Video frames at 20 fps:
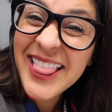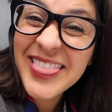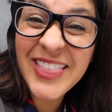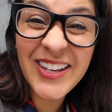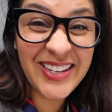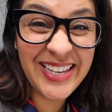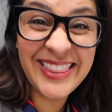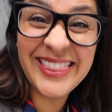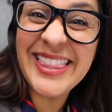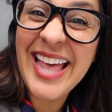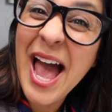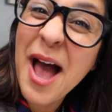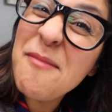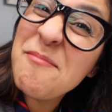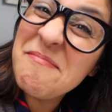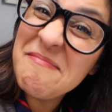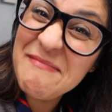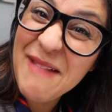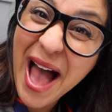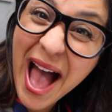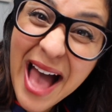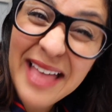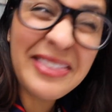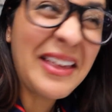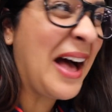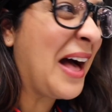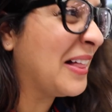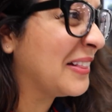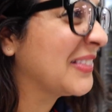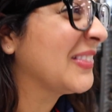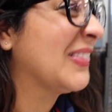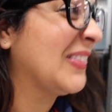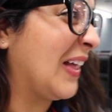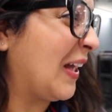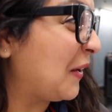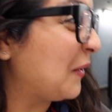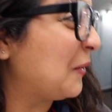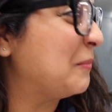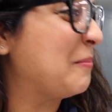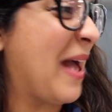Look at that math.
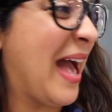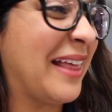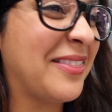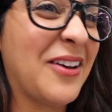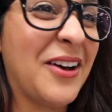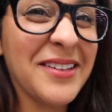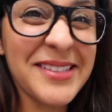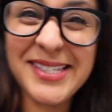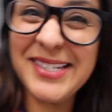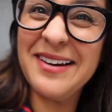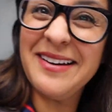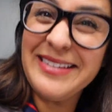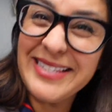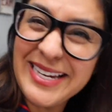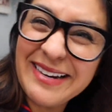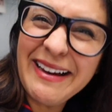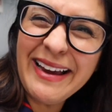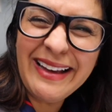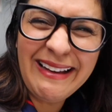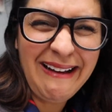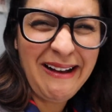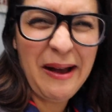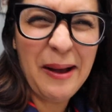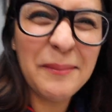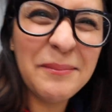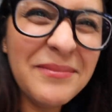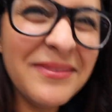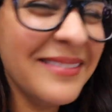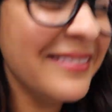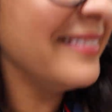Hello, math all-stars, here I come.